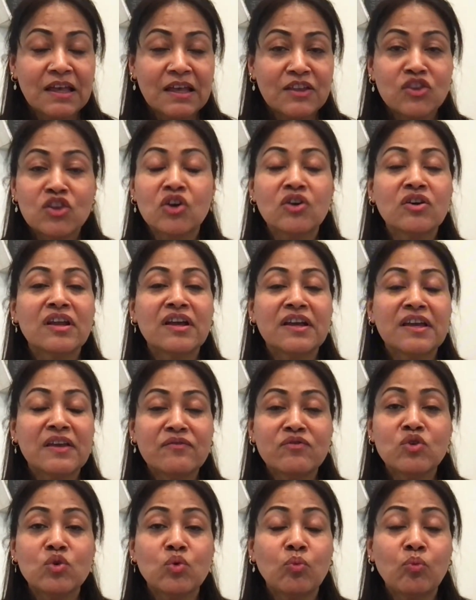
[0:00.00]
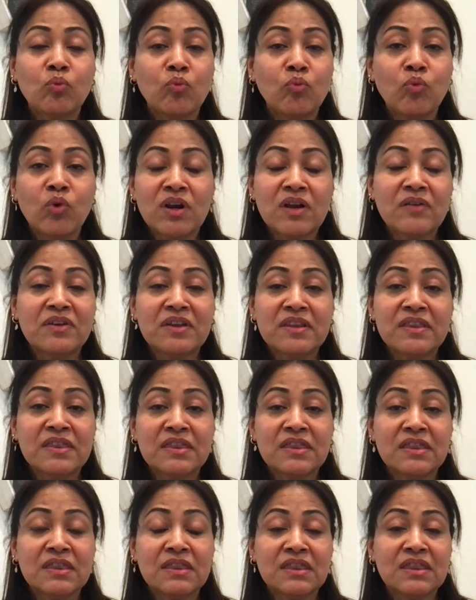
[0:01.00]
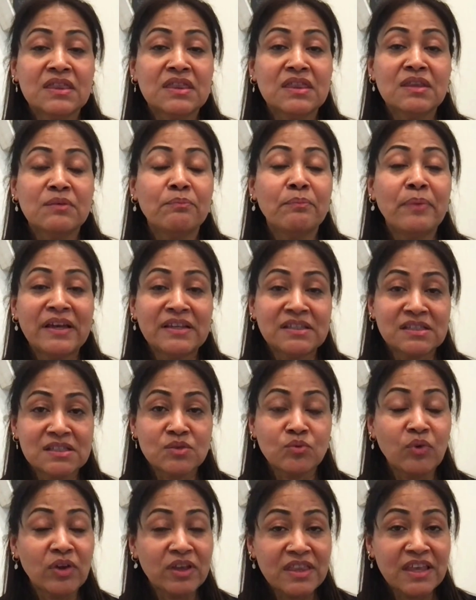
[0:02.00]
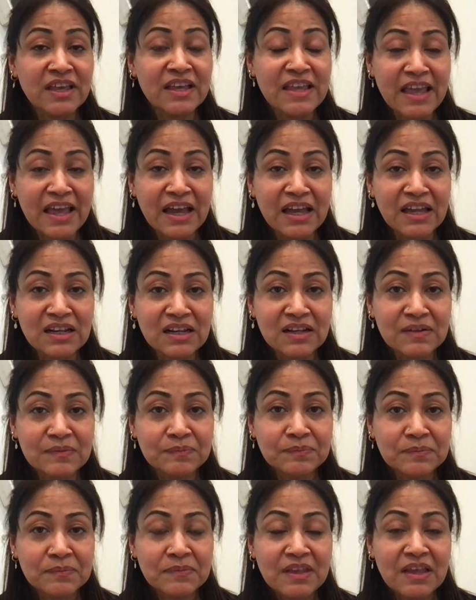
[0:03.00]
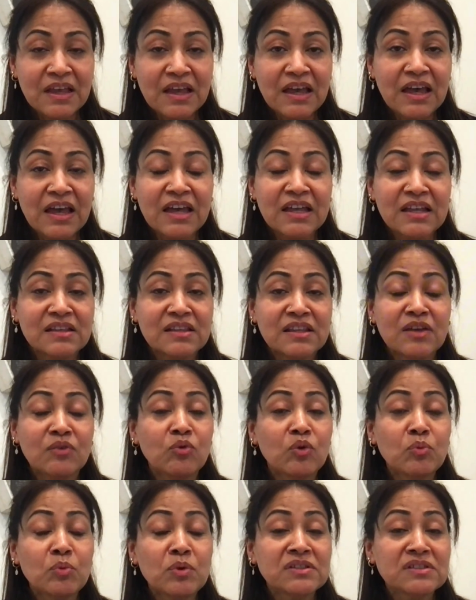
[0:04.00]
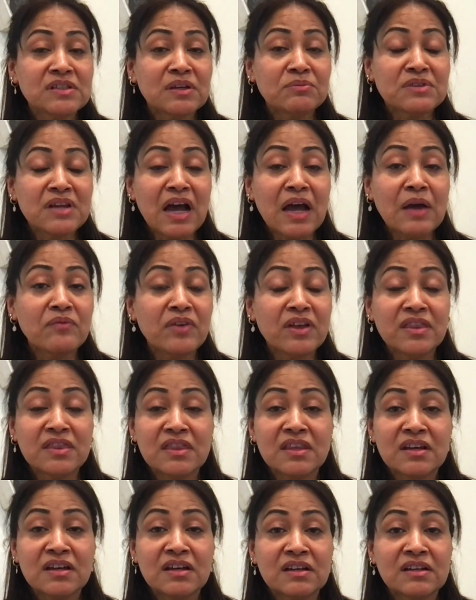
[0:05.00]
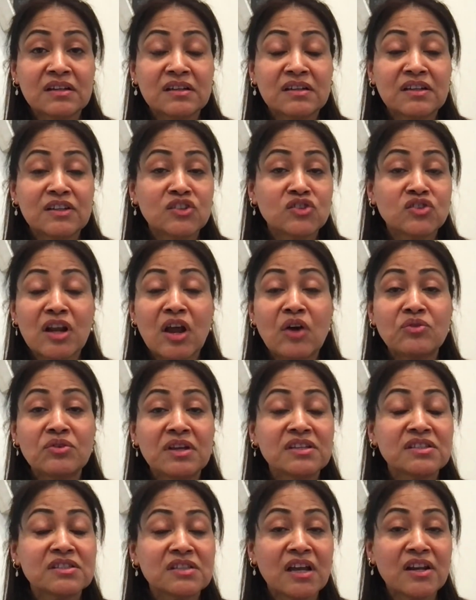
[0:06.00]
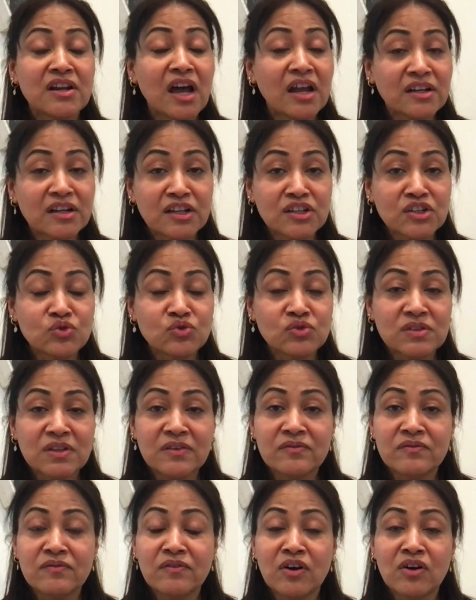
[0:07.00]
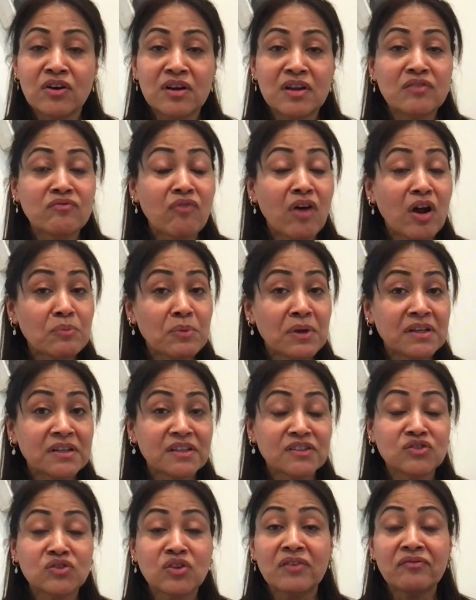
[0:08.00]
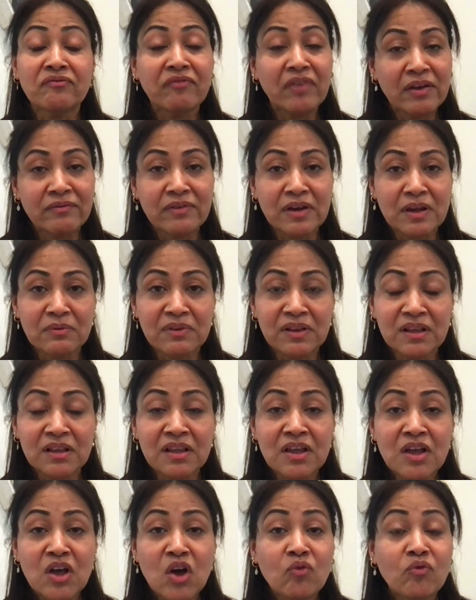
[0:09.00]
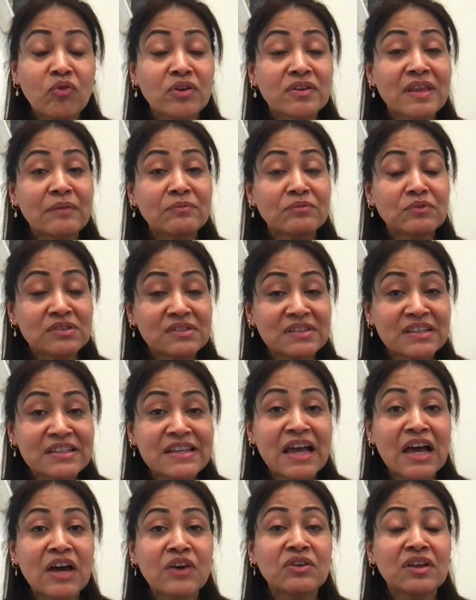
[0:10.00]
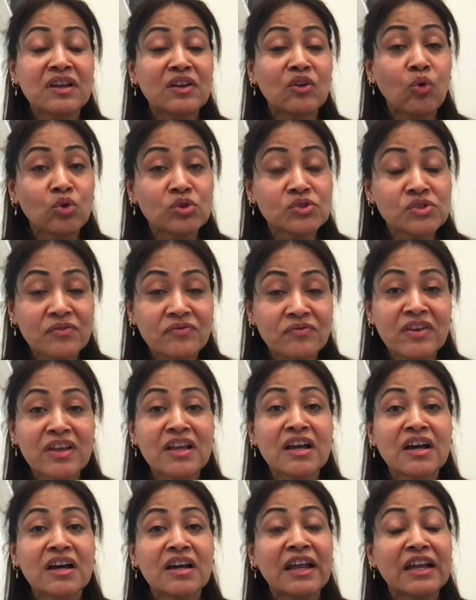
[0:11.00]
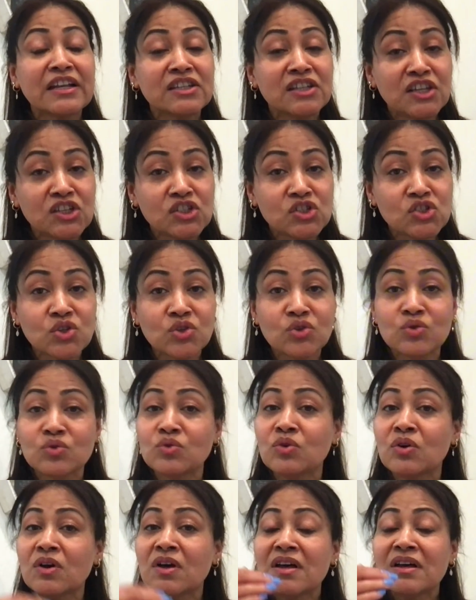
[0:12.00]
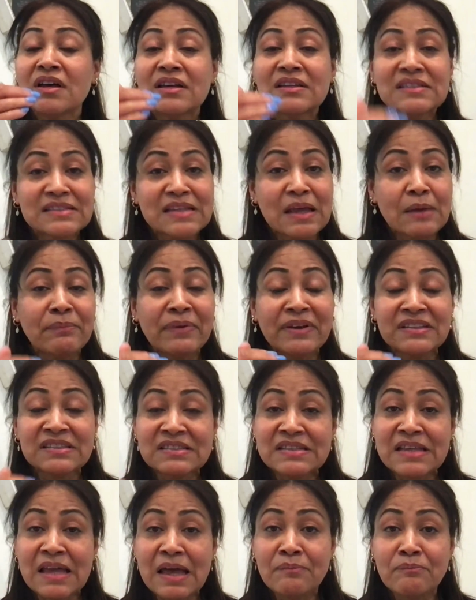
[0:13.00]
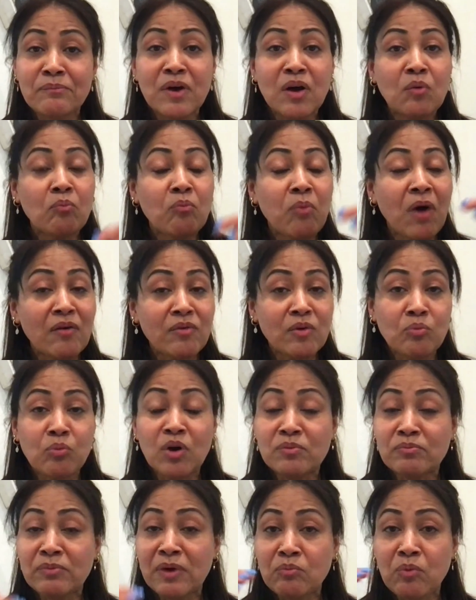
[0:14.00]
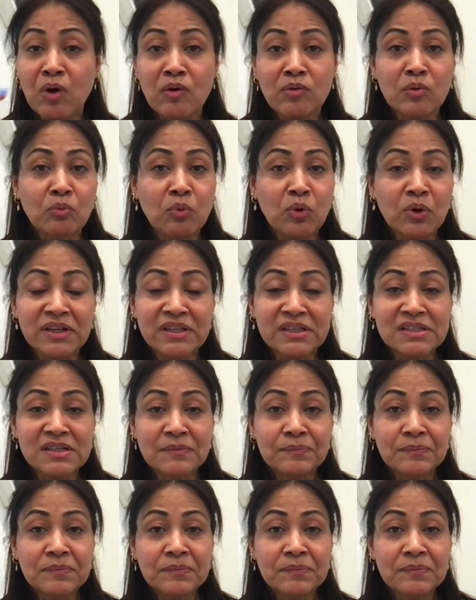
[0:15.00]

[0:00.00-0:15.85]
they're going to give you whatever the best way they can. And there will be some time when the surroundings are not conducive or environment is not favorable for them to sit down and hold your finger and teach you step by step, PowerPoint by PowerPoint.